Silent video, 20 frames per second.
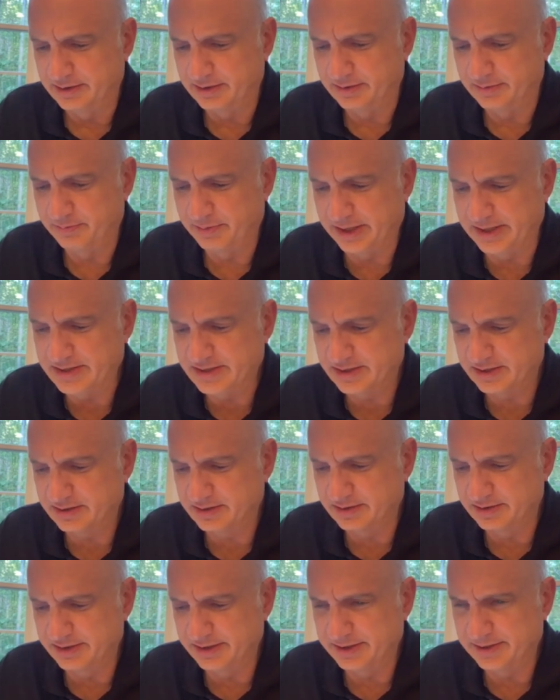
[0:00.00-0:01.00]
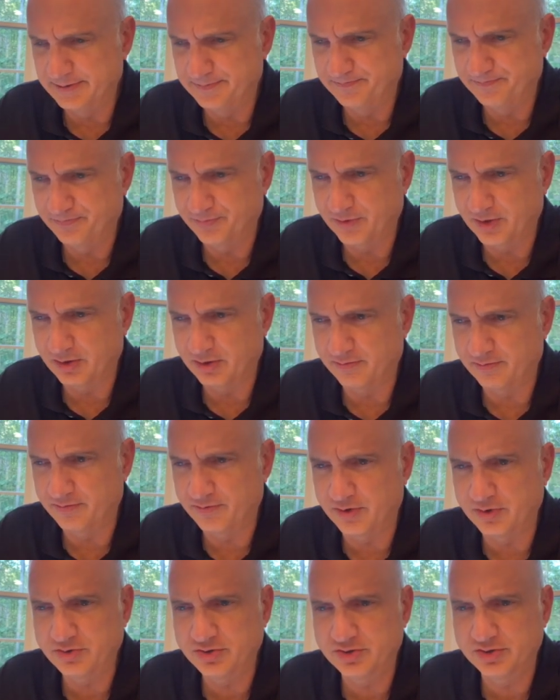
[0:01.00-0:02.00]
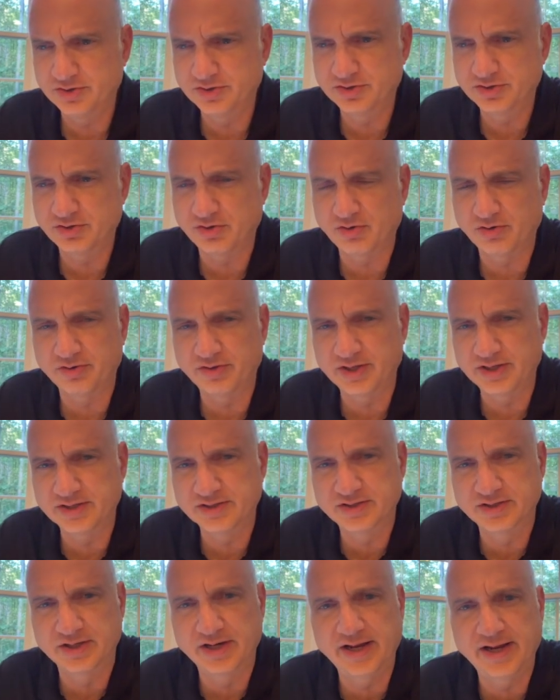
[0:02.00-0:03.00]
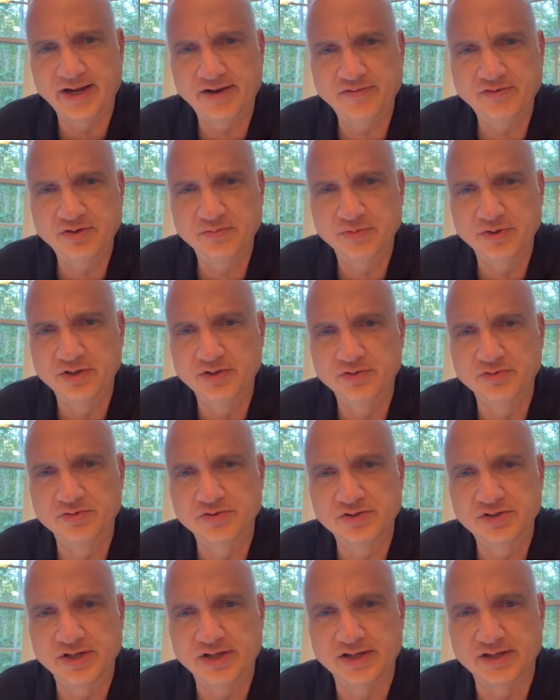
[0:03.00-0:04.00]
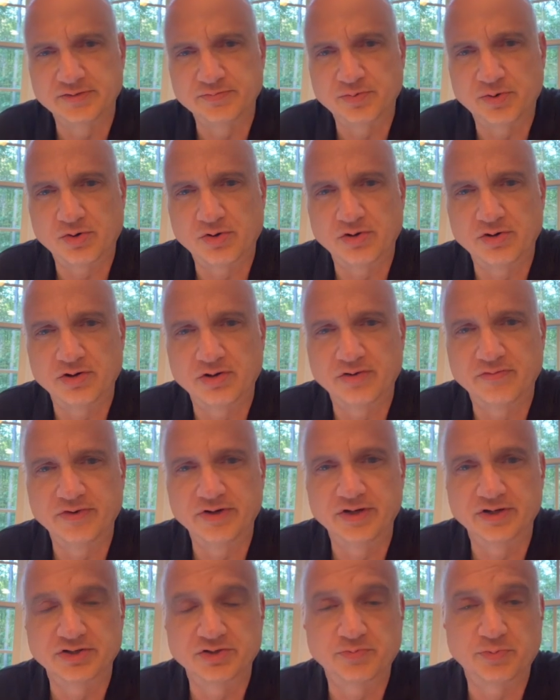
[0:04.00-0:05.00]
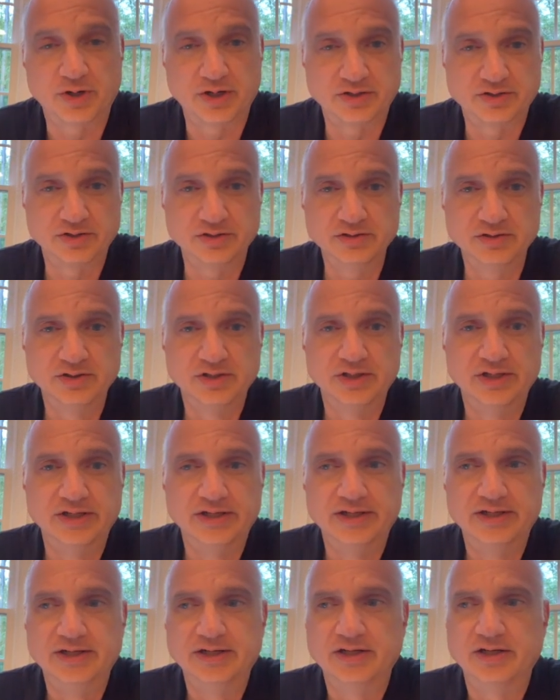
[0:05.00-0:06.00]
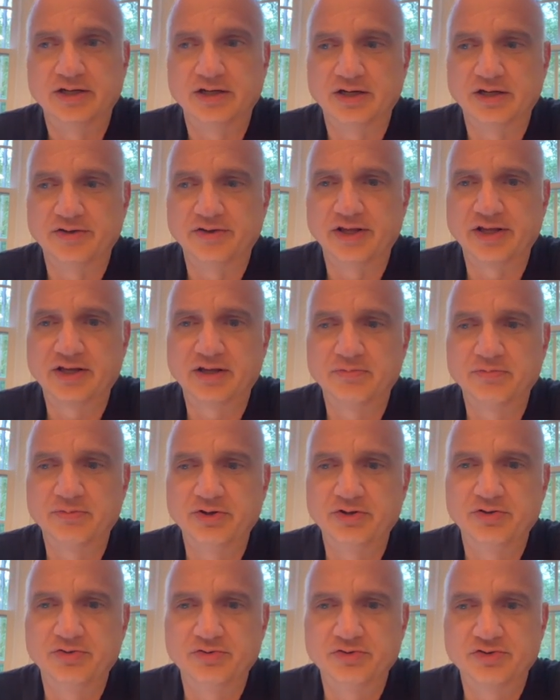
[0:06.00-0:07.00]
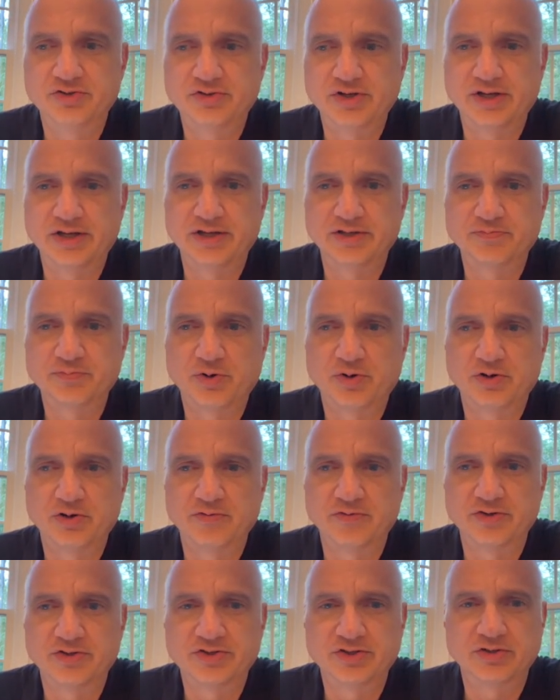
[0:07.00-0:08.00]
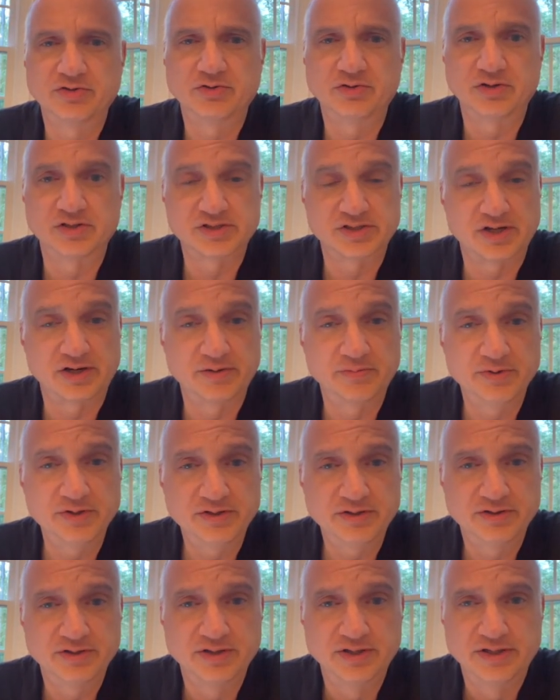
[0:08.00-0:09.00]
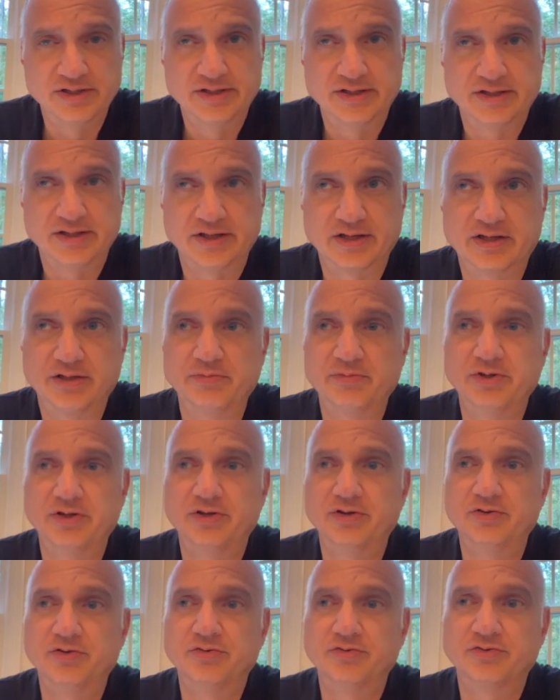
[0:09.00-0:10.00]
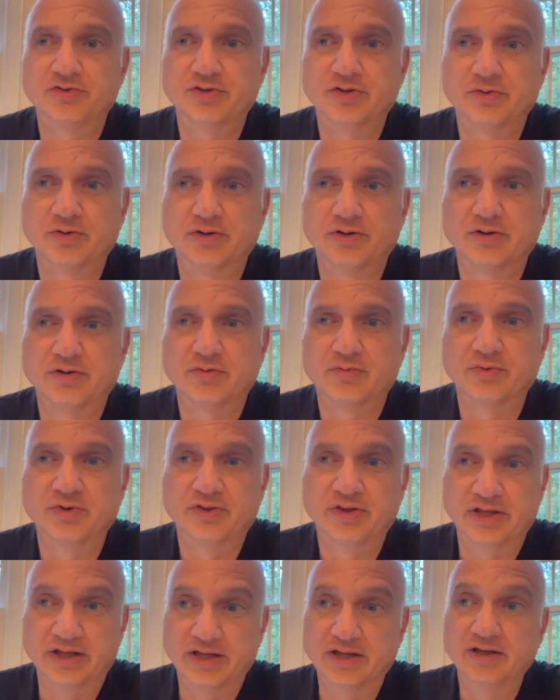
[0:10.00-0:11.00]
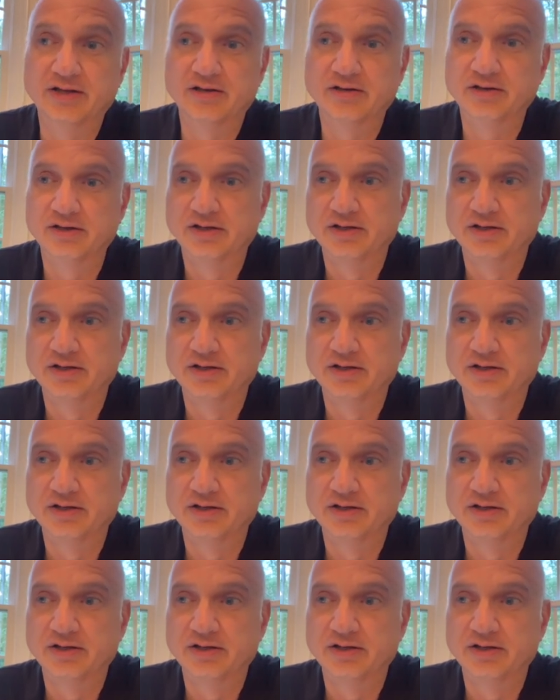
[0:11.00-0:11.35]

Basically, functions are things that have to be used as part of an expression. They can be used as part of a signal assignment. They can be used within